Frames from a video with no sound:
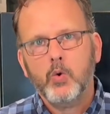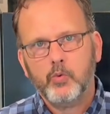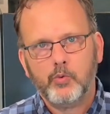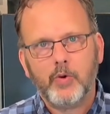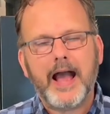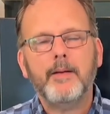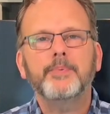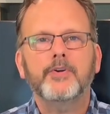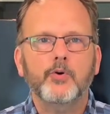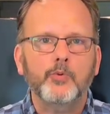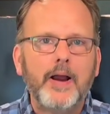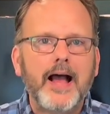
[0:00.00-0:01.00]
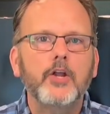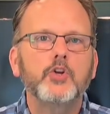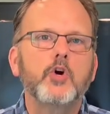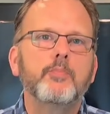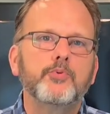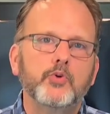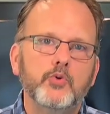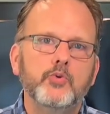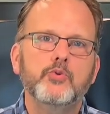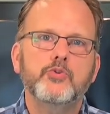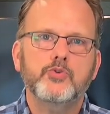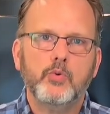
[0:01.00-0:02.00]
wrap it around a
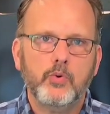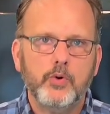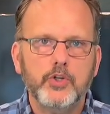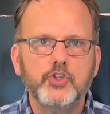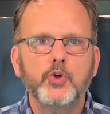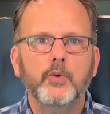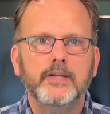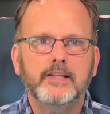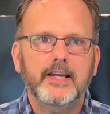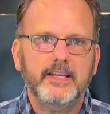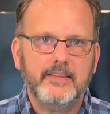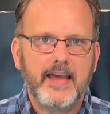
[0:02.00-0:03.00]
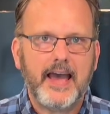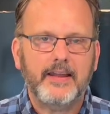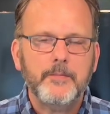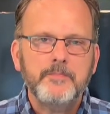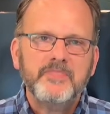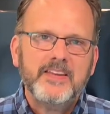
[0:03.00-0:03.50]
bruise or a joint like that.